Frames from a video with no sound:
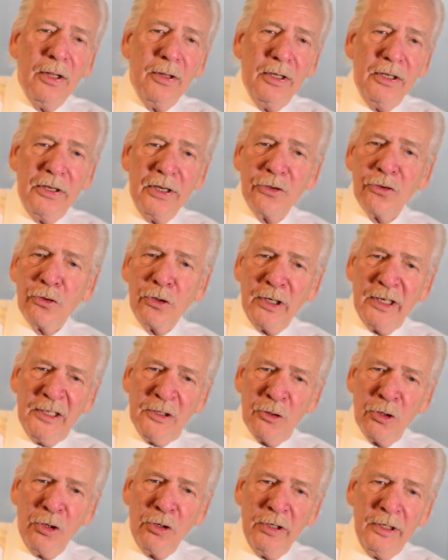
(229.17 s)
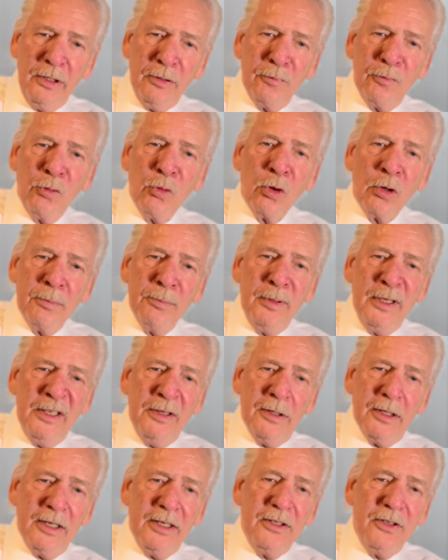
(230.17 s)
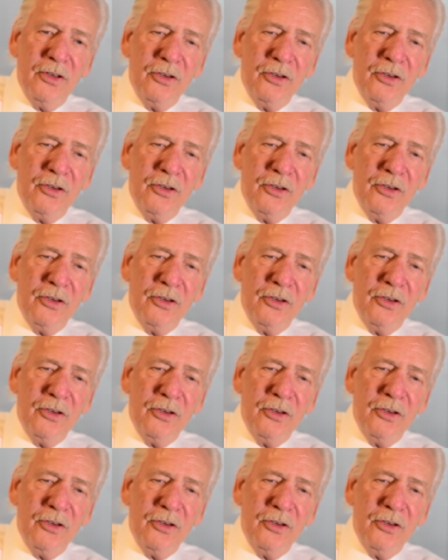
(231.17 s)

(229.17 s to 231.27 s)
the district attorney informed me that